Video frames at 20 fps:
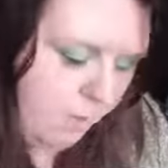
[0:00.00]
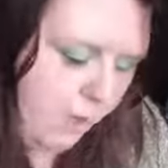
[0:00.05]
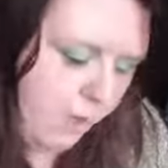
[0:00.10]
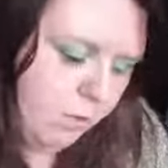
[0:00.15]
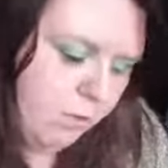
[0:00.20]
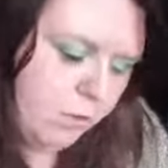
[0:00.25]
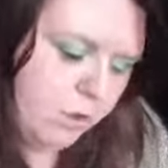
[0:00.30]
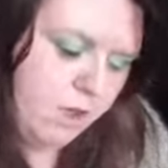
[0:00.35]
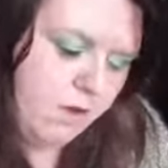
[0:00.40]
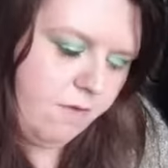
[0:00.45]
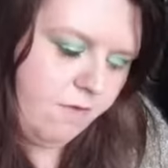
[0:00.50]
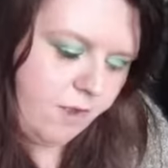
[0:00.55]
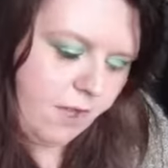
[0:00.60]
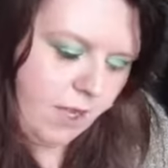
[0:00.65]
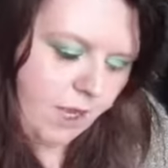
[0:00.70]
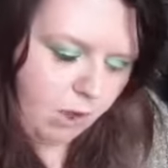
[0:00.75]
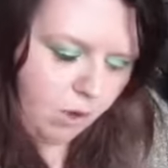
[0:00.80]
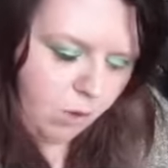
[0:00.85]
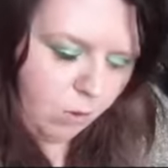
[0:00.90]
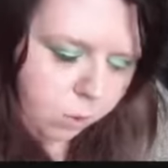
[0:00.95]
amount
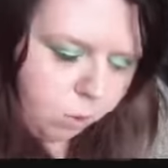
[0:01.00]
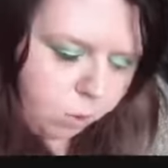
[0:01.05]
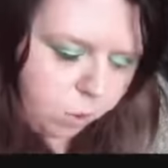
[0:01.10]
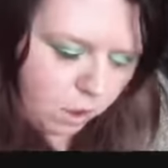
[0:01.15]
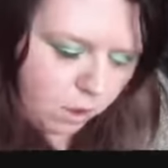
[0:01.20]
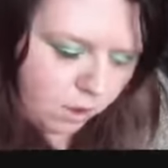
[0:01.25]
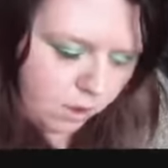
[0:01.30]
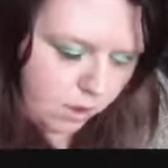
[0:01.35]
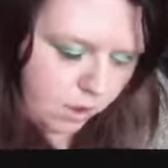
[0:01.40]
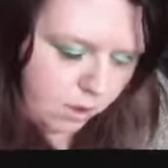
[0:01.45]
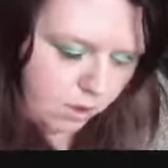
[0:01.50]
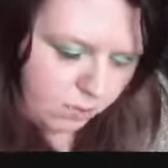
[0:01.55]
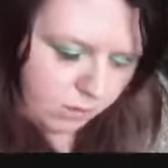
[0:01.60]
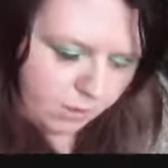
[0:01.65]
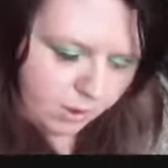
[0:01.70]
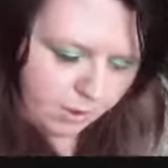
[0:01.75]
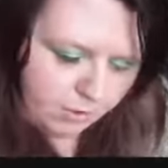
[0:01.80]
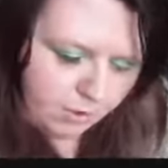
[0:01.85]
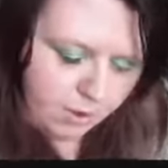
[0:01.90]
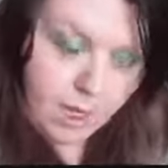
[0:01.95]
of that on.
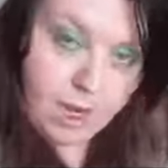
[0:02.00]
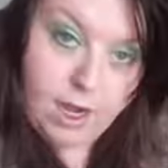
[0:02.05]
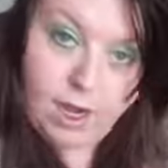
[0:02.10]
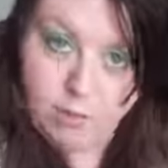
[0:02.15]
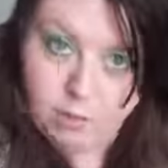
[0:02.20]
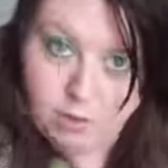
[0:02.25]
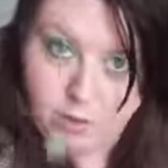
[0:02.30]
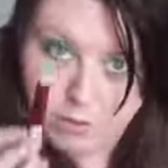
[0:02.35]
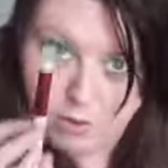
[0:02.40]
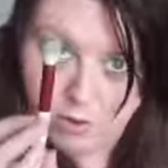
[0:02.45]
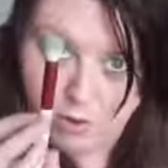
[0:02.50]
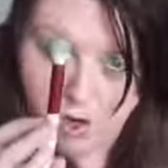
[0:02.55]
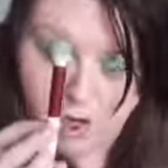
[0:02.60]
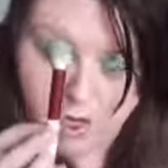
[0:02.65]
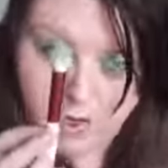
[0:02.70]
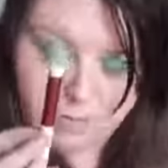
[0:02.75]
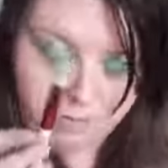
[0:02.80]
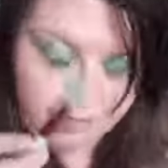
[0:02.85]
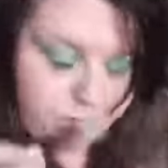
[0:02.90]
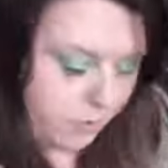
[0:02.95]
Without yellow
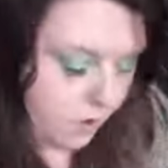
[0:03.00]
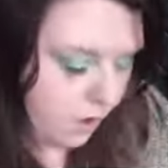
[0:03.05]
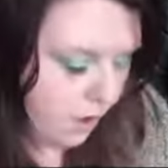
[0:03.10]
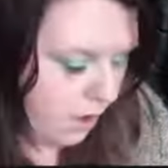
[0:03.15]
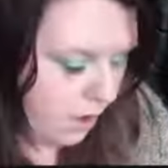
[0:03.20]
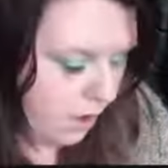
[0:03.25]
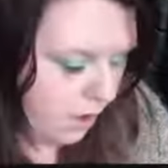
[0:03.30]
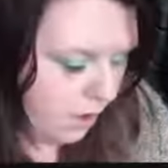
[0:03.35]
would be great.